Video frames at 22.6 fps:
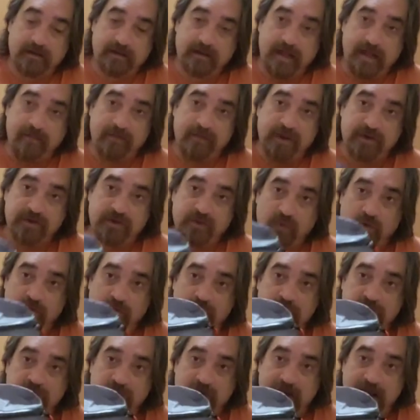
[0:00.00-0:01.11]
on my shoulder
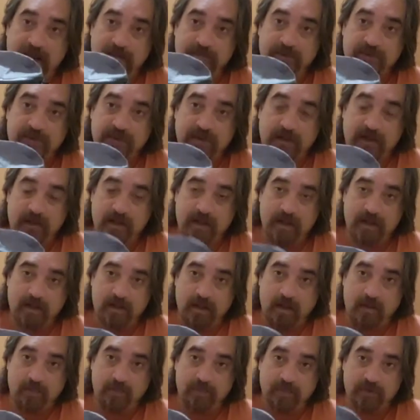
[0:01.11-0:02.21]
straps,
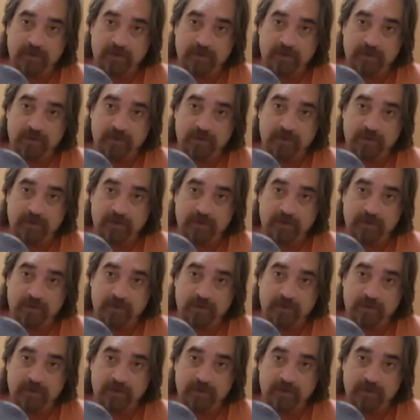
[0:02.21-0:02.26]
I'll